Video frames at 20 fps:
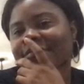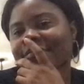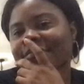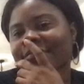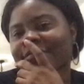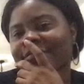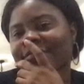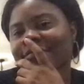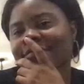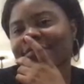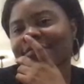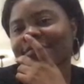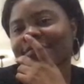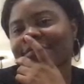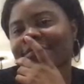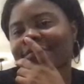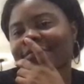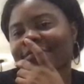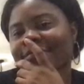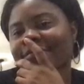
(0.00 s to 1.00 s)

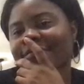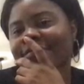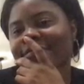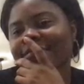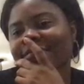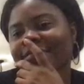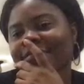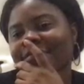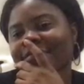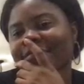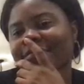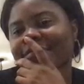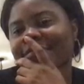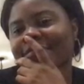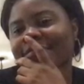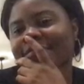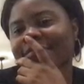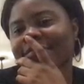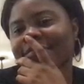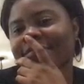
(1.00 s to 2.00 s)

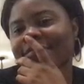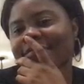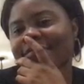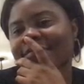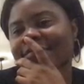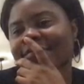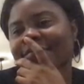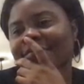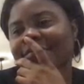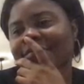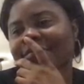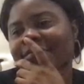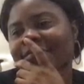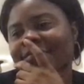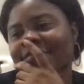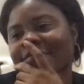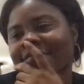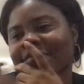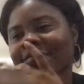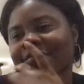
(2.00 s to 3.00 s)

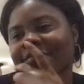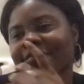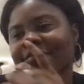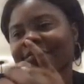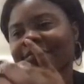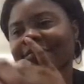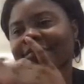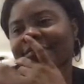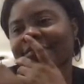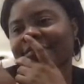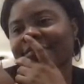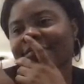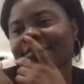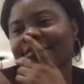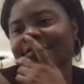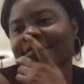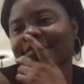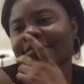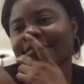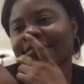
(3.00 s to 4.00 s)

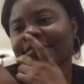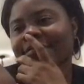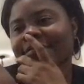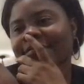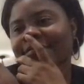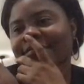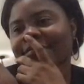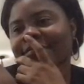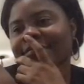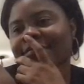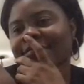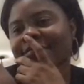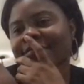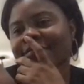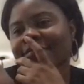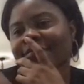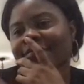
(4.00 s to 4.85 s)
(not speaking)